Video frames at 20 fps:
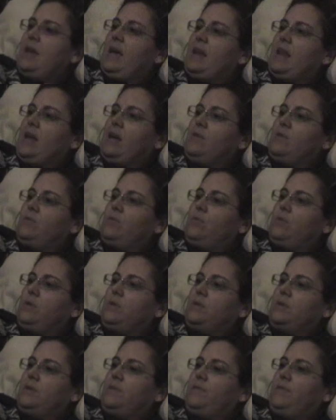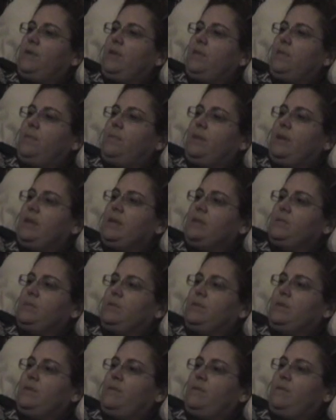and outdoors to fill the plates
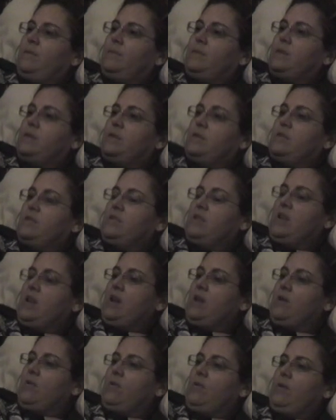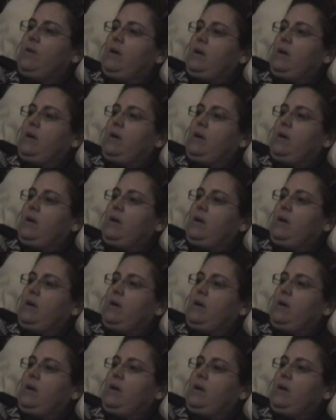with snow.